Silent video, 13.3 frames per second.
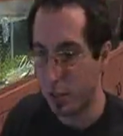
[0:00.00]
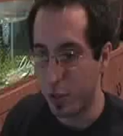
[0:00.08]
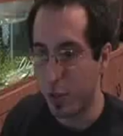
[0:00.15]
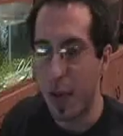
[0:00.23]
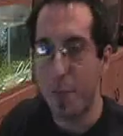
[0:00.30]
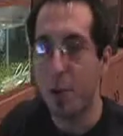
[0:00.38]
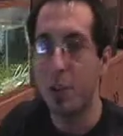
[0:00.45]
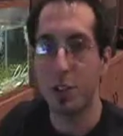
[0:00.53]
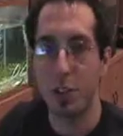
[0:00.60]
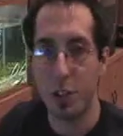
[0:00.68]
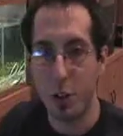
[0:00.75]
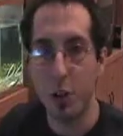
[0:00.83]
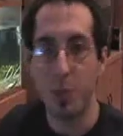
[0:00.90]
you can't put us in
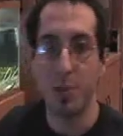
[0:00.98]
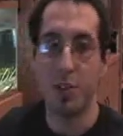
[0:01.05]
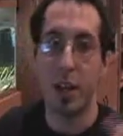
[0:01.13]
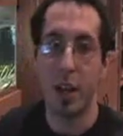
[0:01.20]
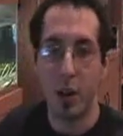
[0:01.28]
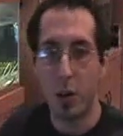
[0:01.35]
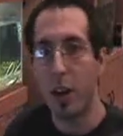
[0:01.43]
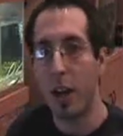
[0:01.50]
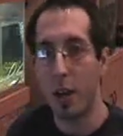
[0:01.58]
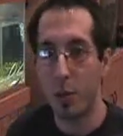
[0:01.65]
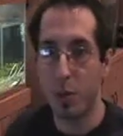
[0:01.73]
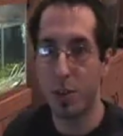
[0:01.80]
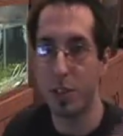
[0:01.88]
a group and say, "Okay,
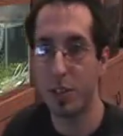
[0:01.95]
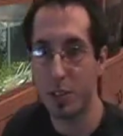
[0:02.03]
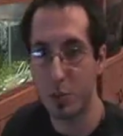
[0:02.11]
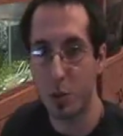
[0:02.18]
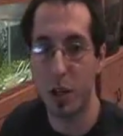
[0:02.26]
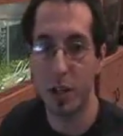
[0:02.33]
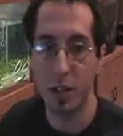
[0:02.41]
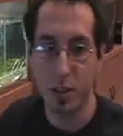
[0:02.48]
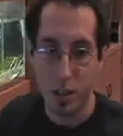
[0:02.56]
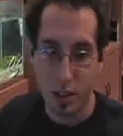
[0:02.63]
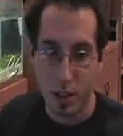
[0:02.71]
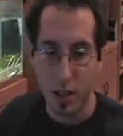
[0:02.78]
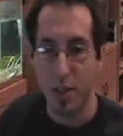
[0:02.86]
well, this is what
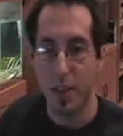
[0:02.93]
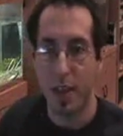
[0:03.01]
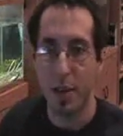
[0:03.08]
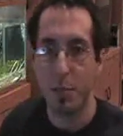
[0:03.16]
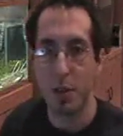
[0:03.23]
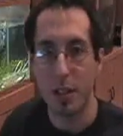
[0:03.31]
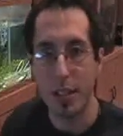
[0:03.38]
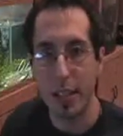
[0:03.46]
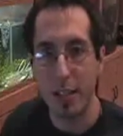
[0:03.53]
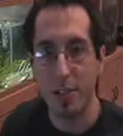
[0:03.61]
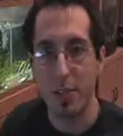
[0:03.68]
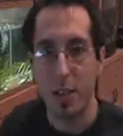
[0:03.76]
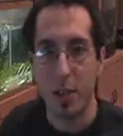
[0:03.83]
they
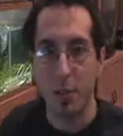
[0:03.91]
believe."